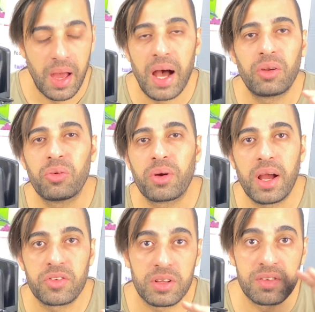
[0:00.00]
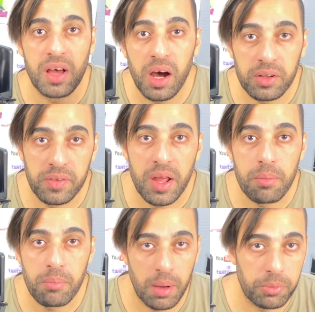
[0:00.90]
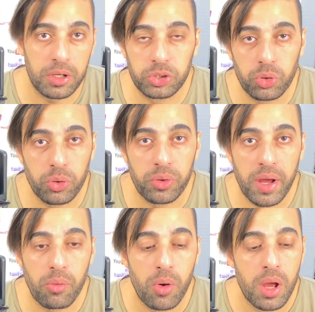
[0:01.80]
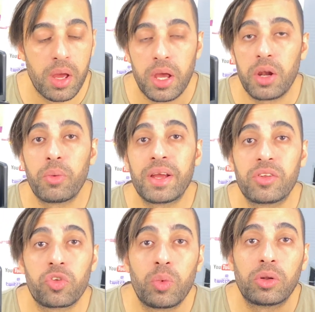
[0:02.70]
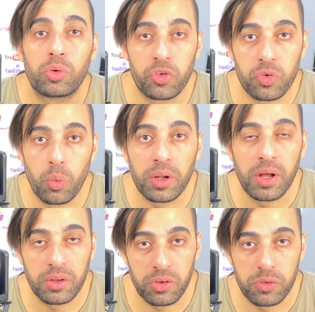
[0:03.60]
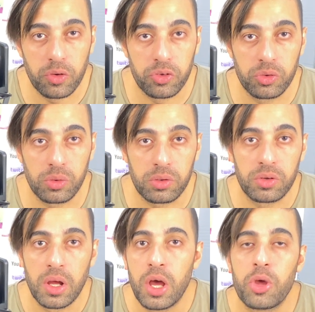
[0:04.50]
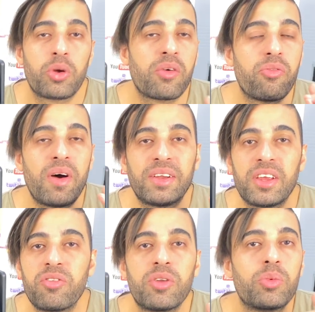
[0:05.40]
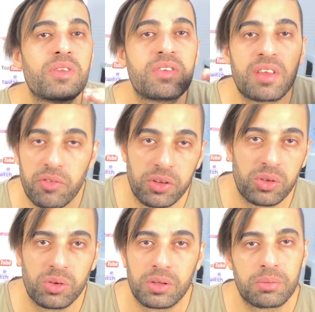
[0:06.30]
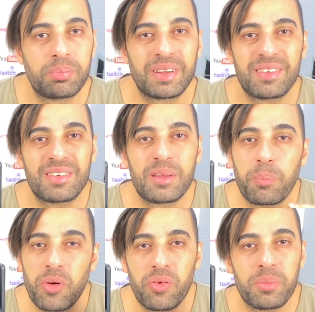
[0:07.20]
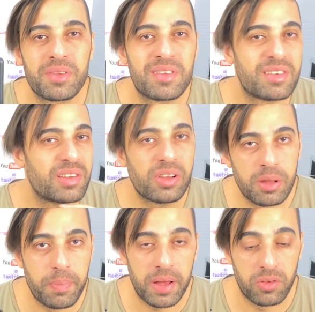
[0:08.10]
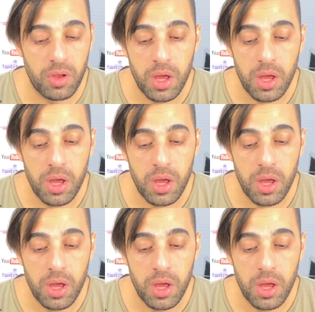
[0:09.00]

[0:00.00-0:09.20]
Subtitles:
I don't know guys, it's hard name, I'm gonna show you now. Anyway, this one cost $130. You can find even with $70, but the performance is really bad.